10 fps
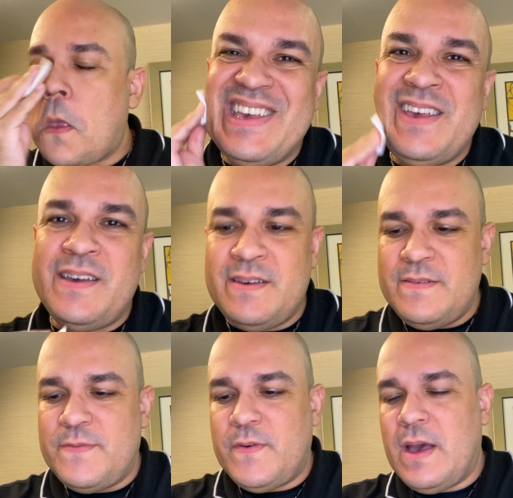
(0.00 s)

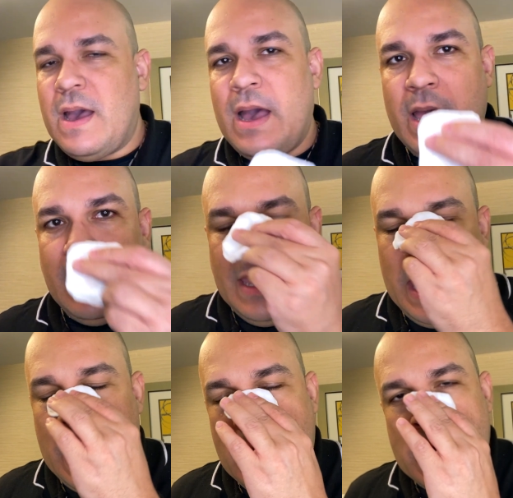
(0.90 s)
If I
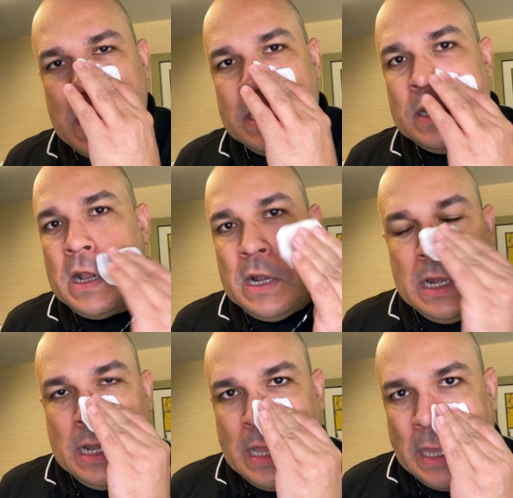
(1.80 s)
can
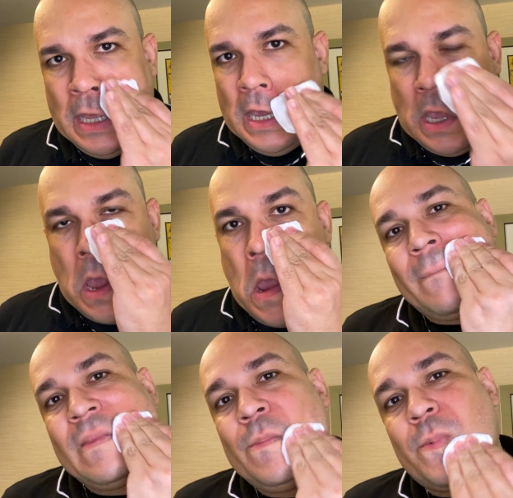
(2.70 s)
link
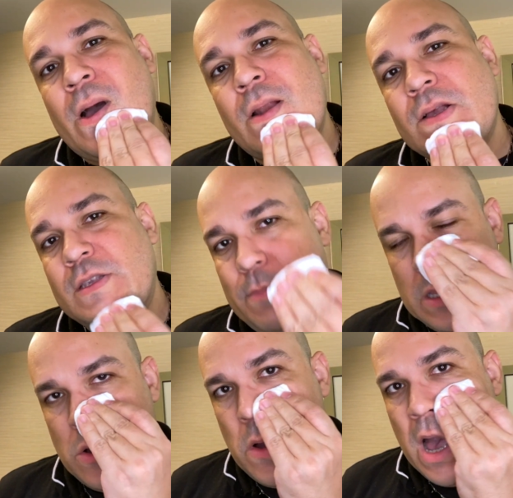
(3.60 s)
the products
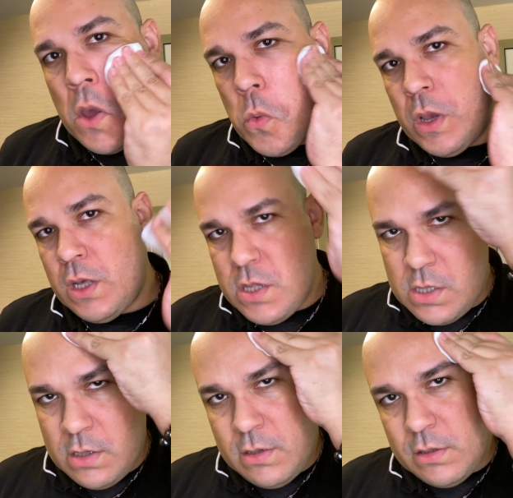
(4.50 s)
below, I will.